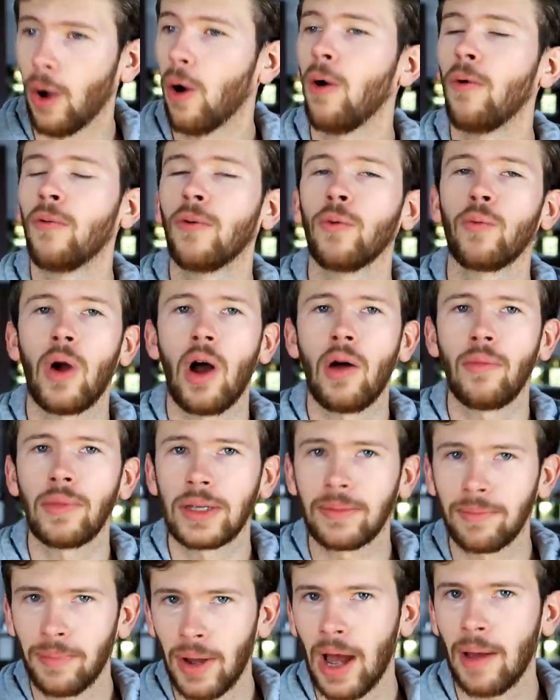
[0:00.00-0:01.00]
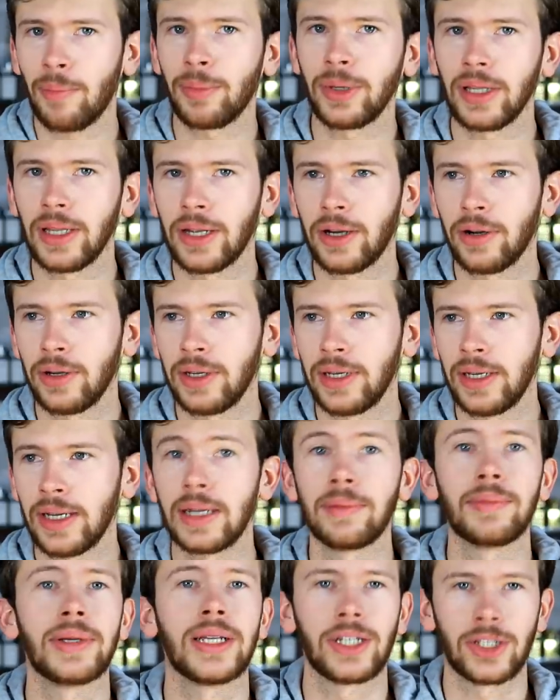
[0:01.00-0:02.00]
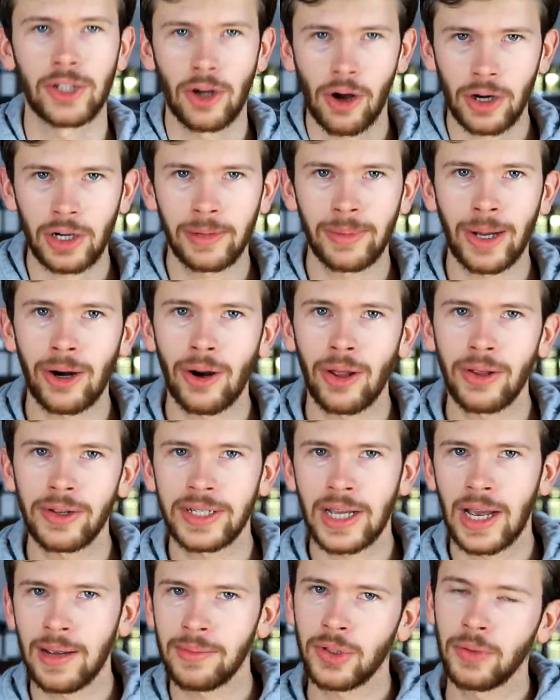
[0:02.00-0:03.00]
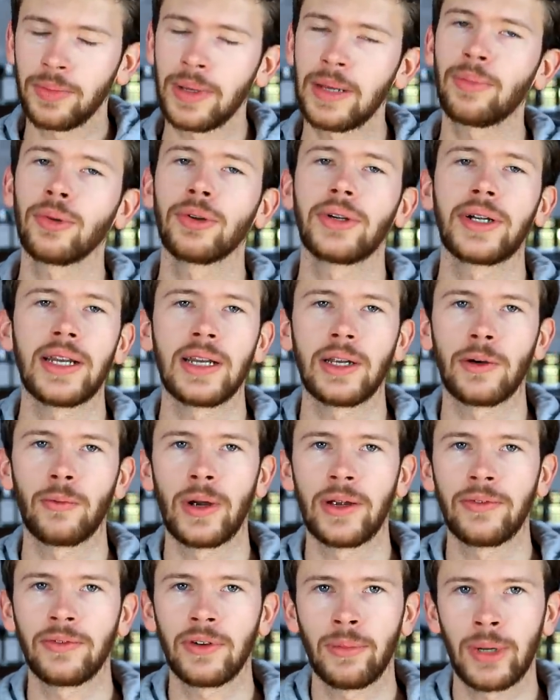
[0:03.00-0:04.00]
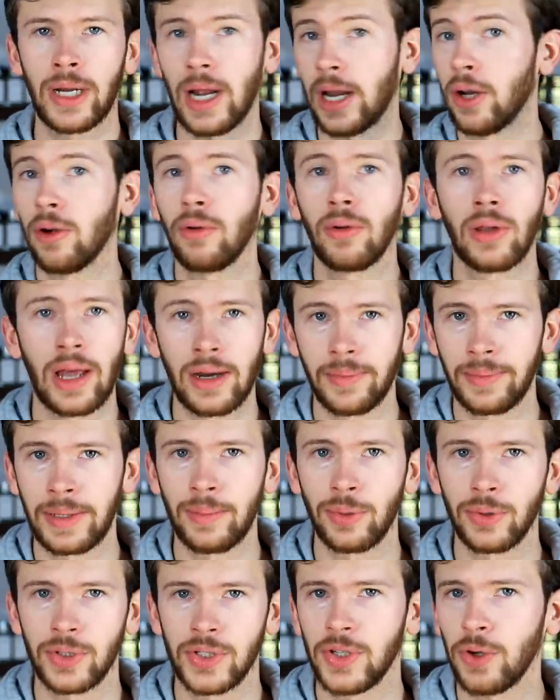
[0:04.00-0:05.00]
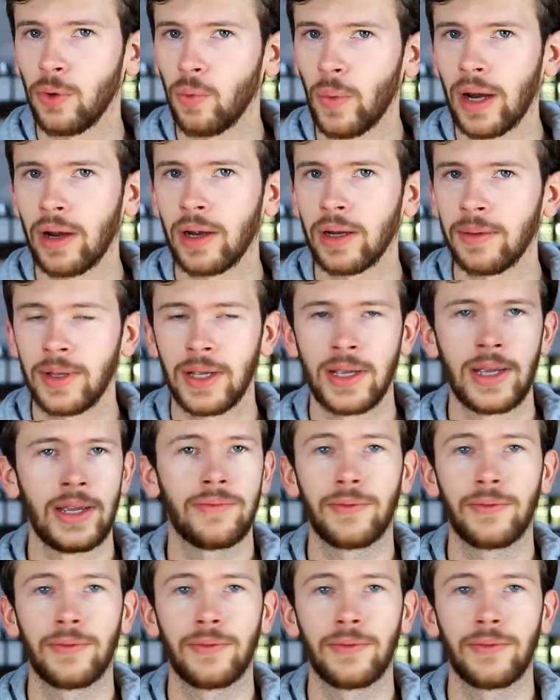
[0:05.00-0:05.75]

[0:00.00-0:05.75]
overwhelming popularity and it being talked about all the time, so people are getting away from it. I know a lot of people still wear it.